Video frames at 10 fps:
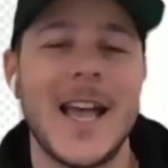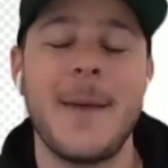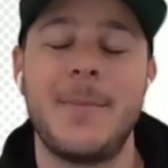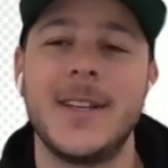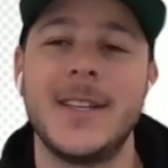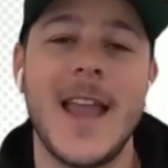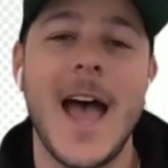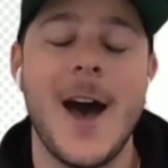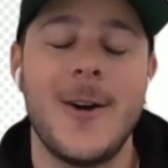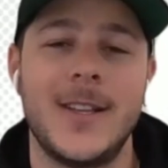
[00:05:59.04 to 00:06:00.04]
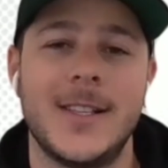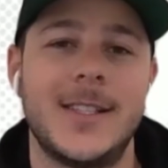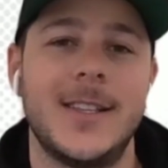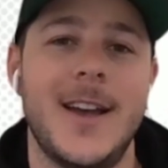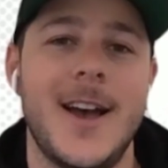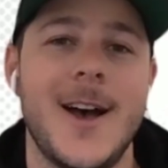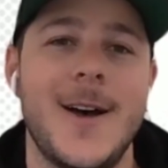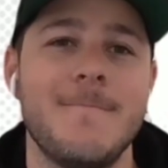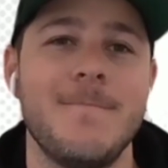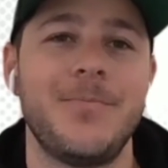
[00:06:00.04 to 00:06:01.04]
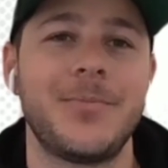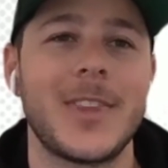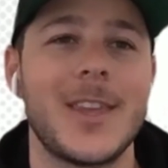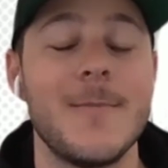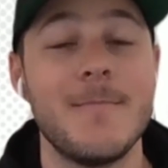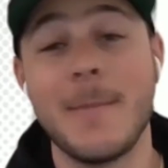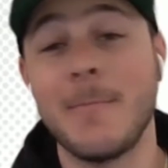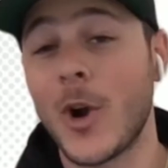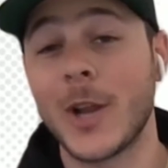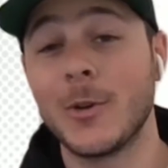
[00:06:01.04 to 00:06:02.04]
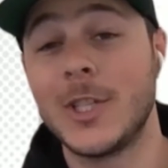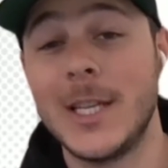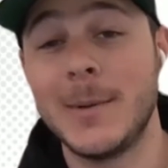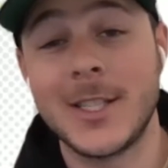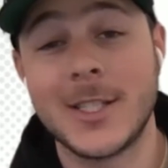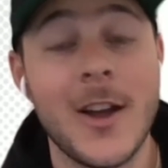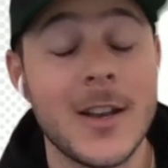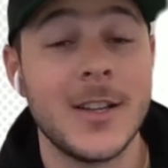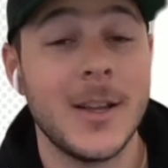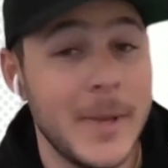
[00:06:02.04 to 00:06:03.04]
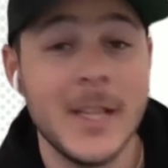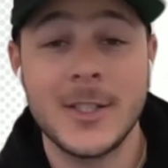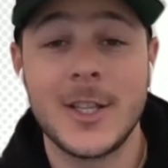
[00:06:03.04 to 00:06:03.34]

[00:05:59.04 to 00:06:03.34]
happened now is my morning routine has gotten a bit